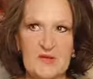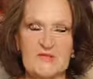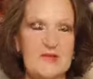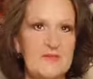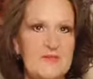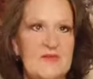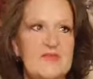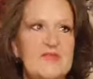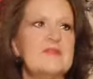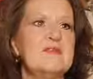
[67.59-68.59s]
If I if I
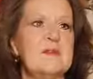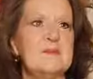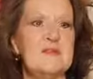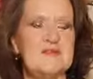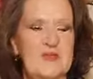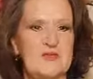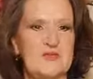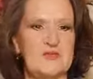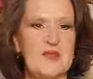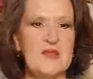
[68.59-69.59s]
think something's
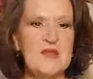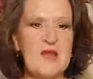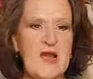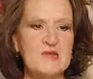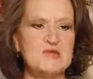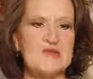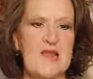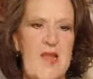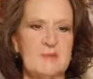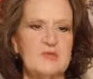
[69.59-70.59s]
interesting, I usually
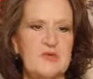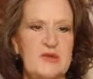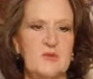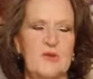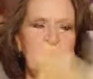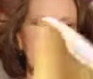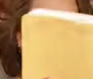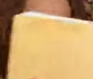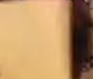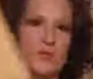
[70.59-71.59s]
capture it in one of these
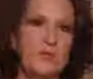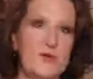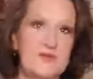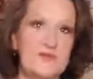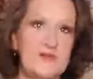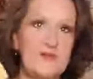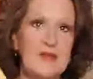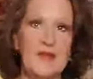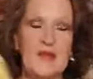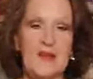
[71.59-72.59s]
little notebooks
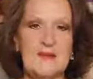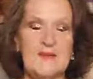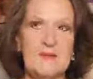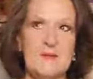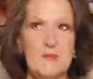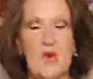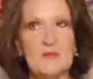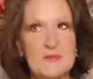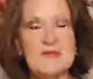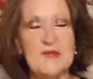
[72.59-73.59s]
and
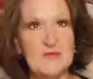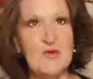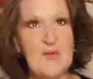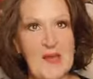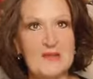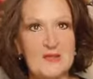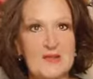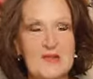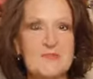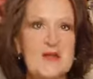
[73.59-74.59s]
probably never go back and look at it.